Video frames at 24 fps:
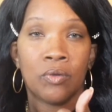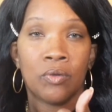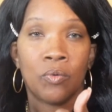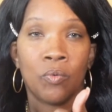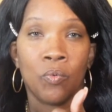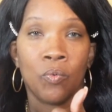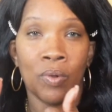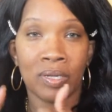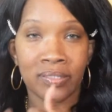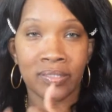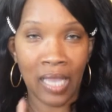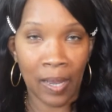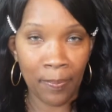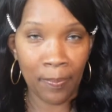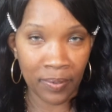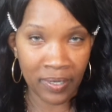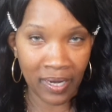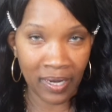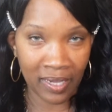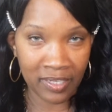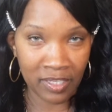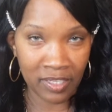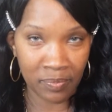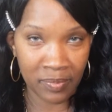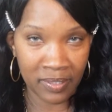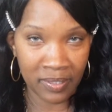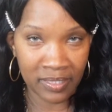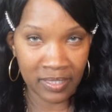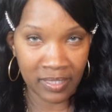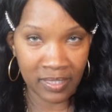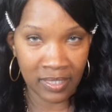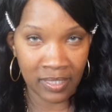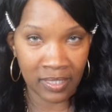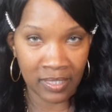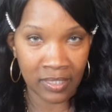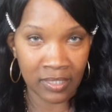what type of documents
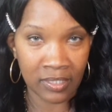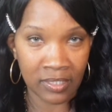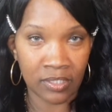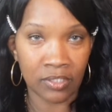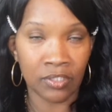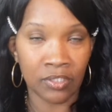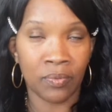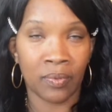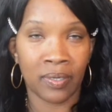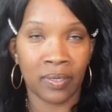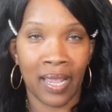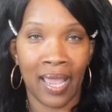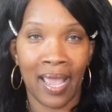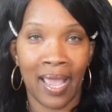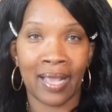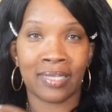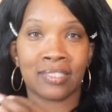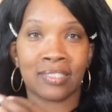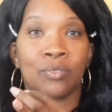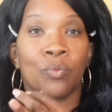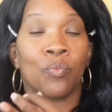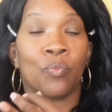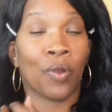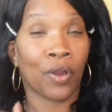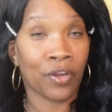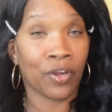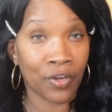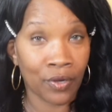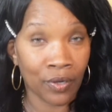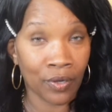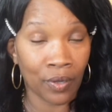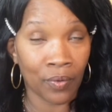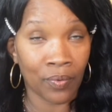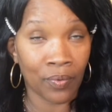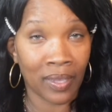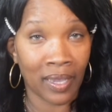it is, you want to ask where you're
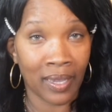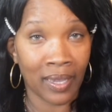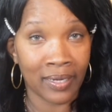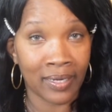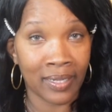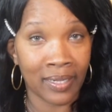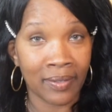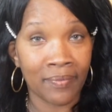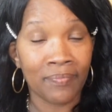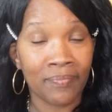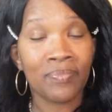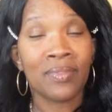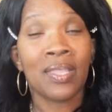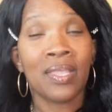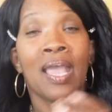located,